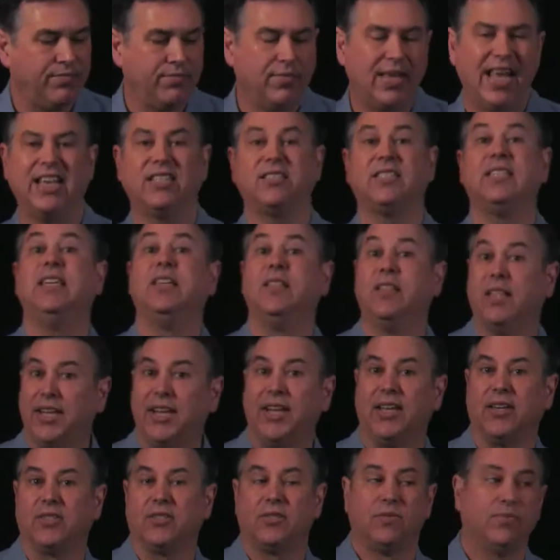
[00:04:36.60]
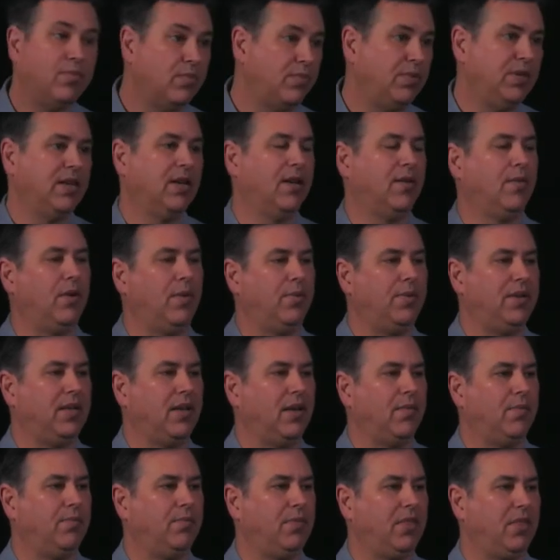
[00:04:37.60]
SE Linux be a be
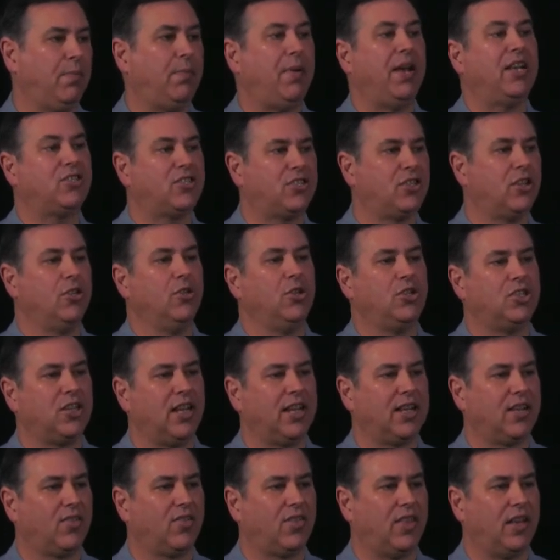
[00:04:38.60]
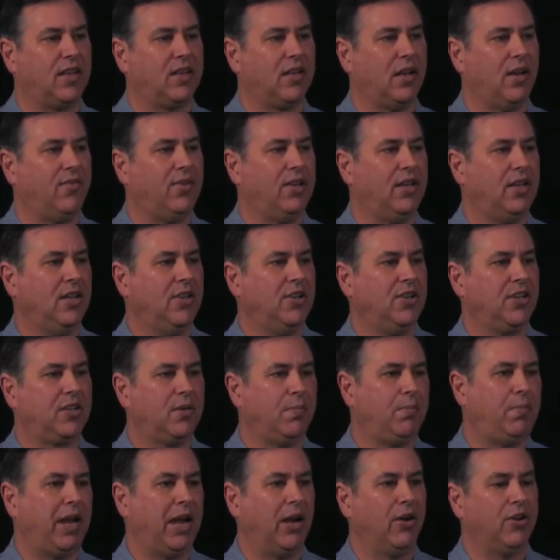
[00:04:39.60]
a the best solution I can think of to
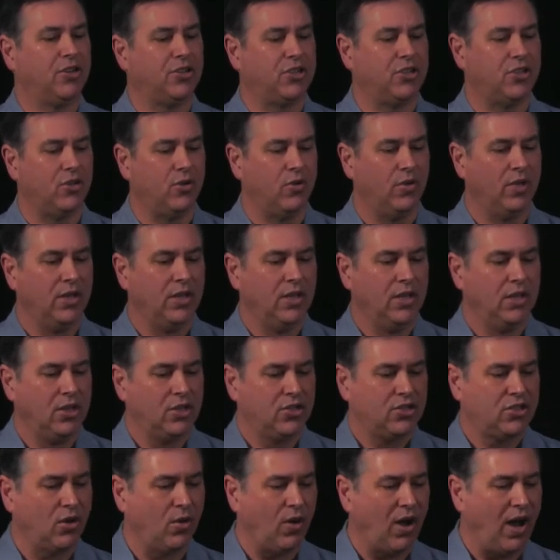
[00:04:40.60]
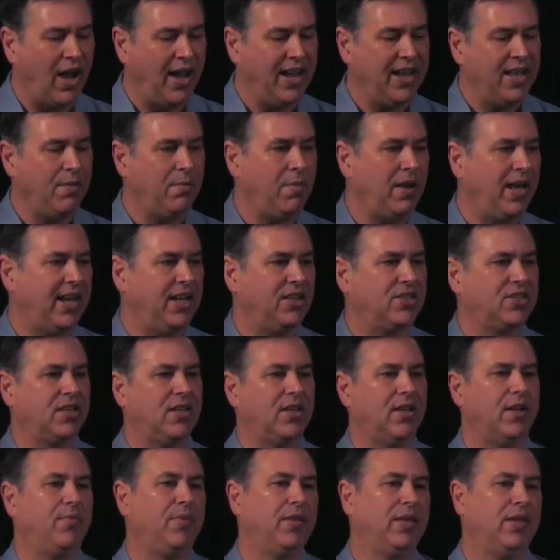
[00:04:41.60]
compare it to. So IMA is
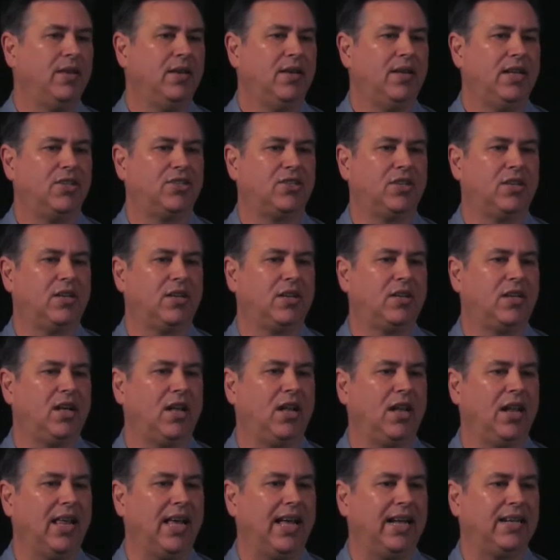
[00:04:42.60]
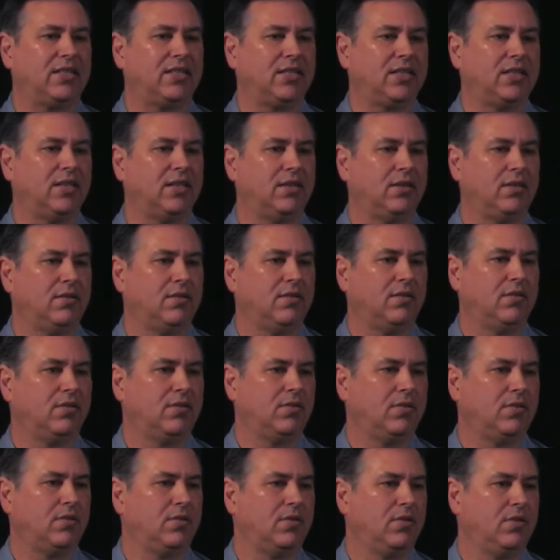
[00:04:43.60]
gonna it's gonna collect.
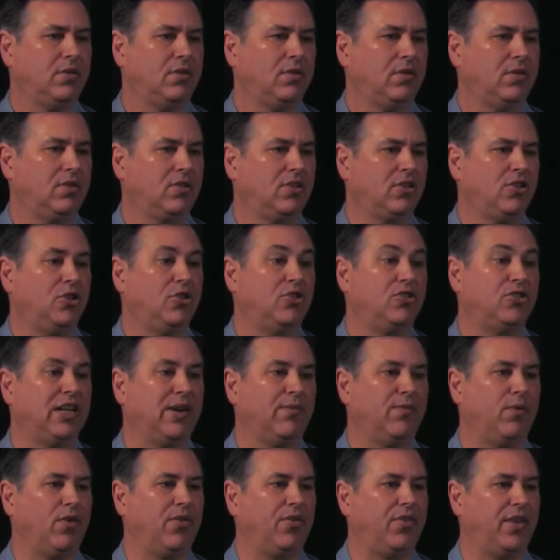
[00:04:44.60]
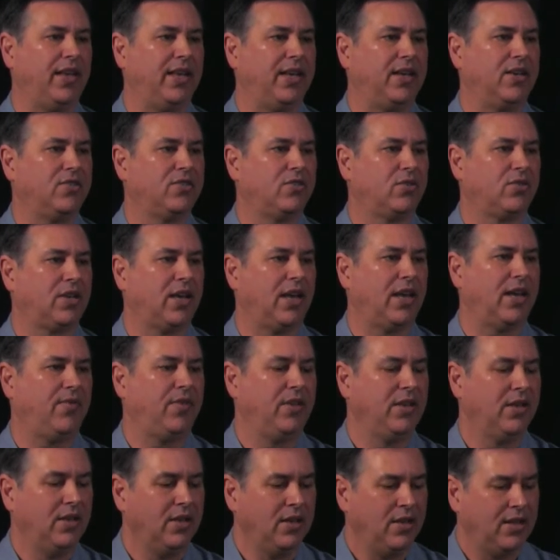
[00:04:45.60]
gonna do several things. Okay,
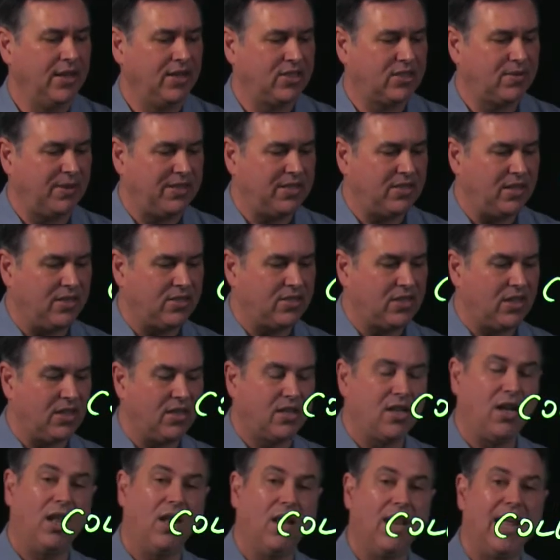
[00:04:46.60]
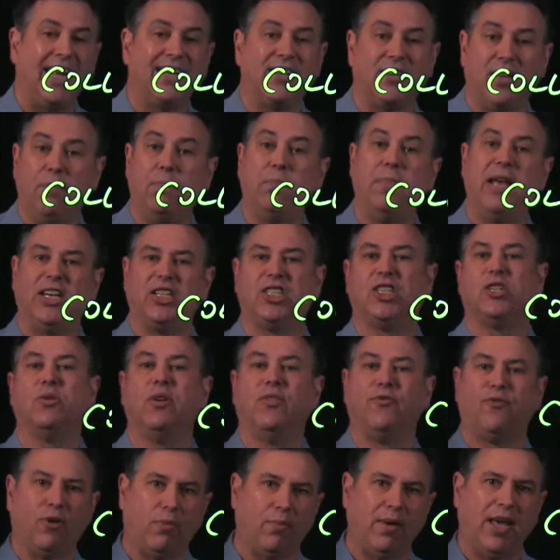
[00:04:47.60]
it's basically it's gonna collect and measure
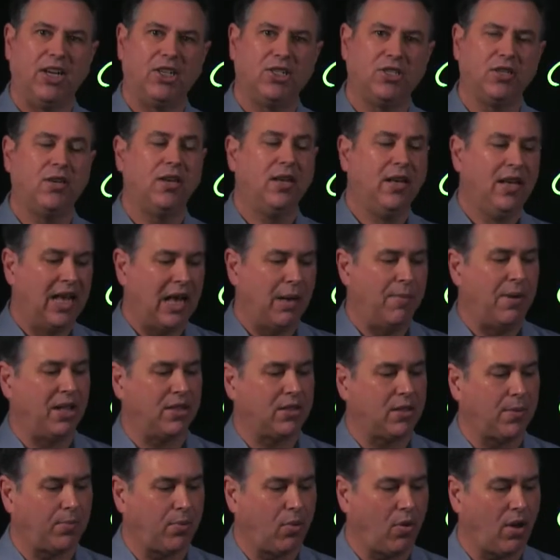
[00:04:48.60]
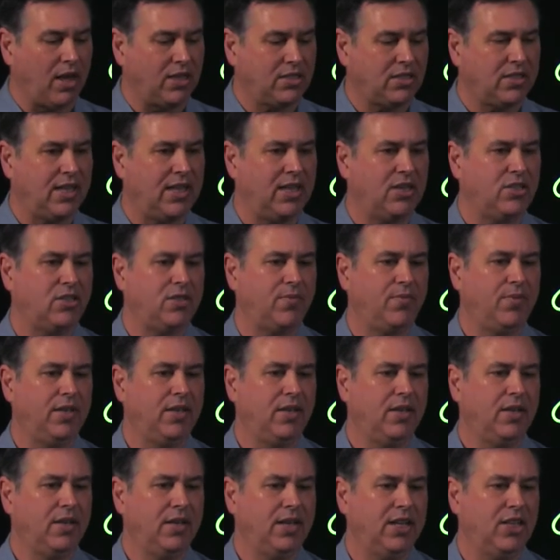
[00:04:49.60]
information about the process.
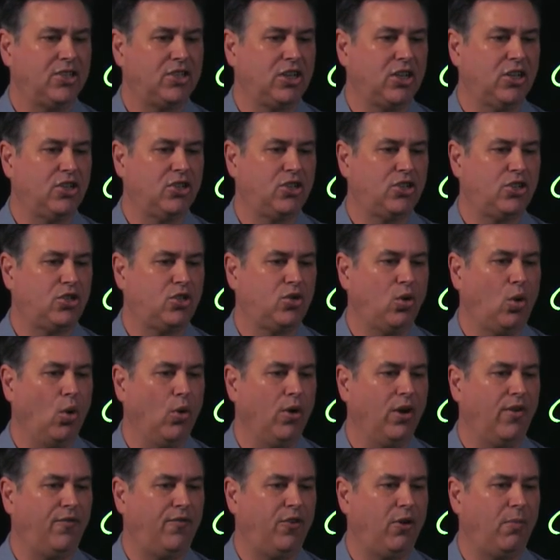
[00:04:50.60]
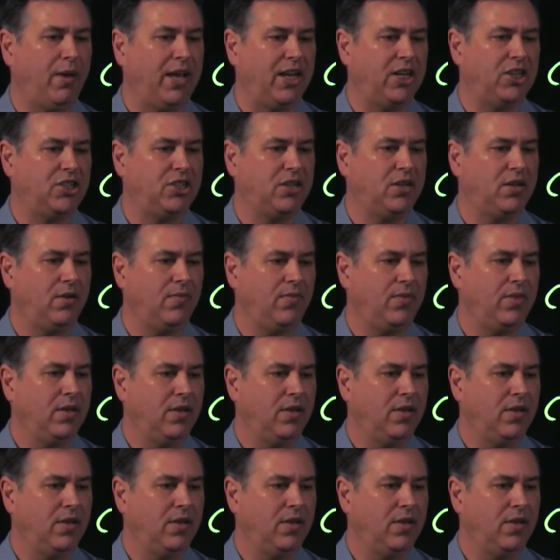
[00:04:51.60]
It's gonna store information